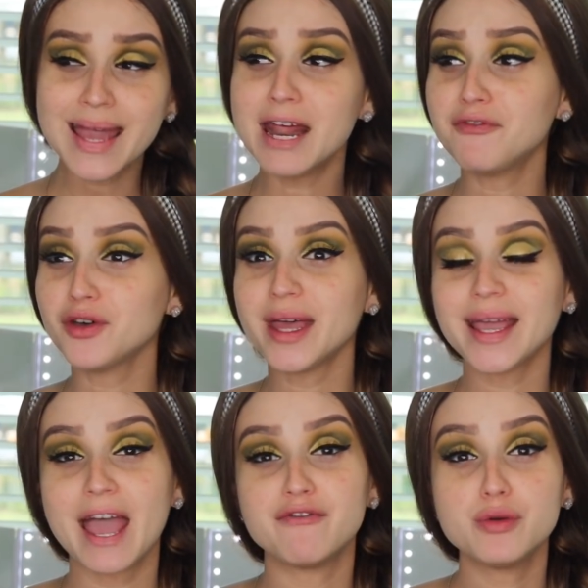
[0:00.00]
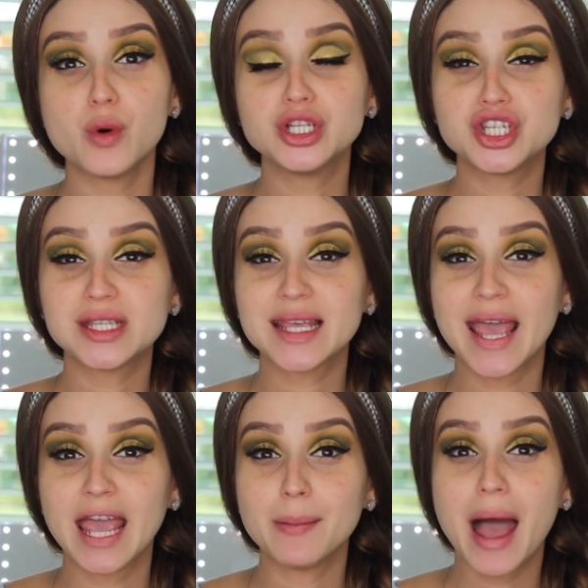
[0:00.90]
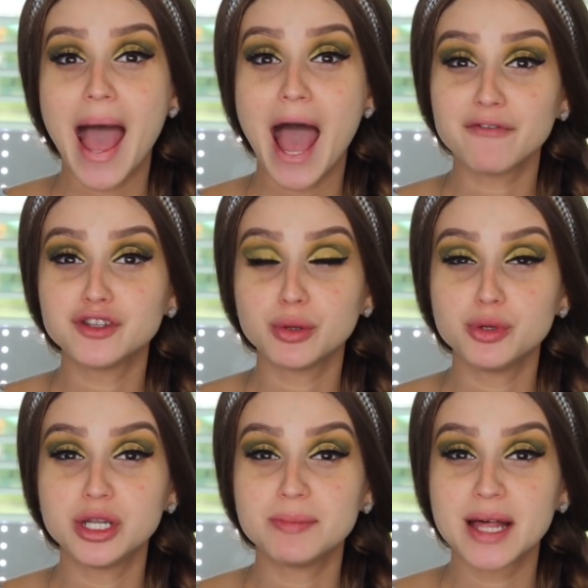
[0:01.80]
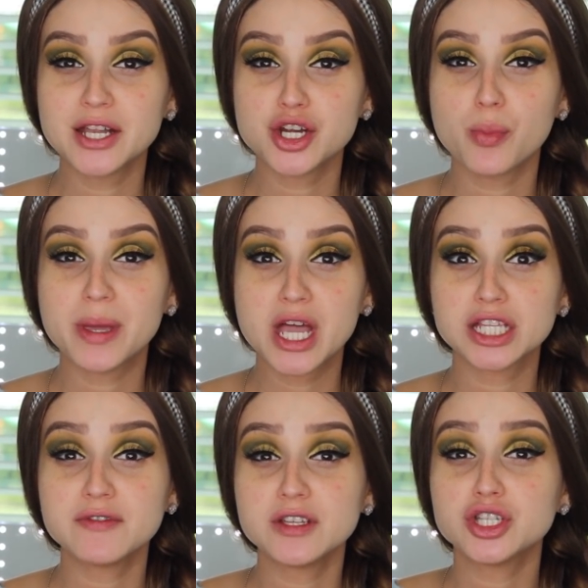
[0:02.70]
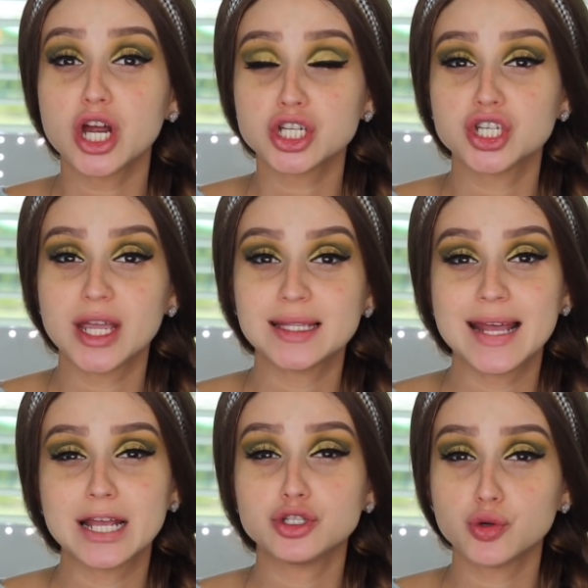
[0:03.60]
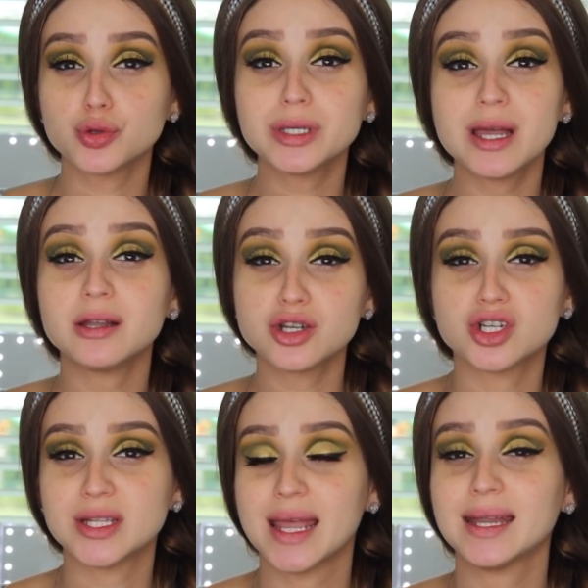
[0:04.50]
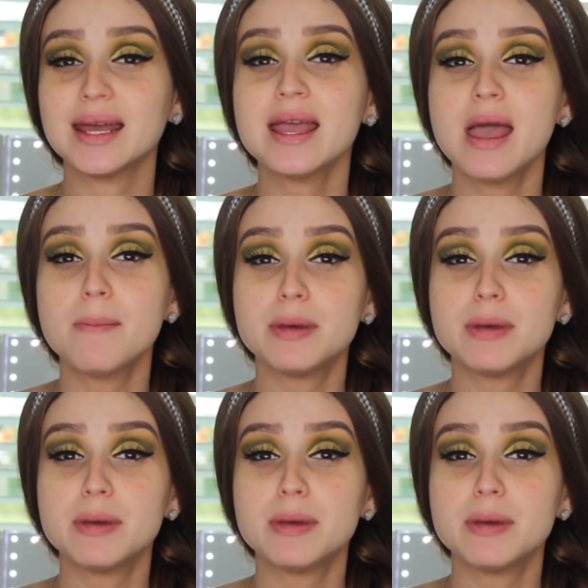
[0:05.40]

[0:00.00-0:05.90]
And I feel like everyone just came after Beauty Blender because of the dark shades, and I totally understand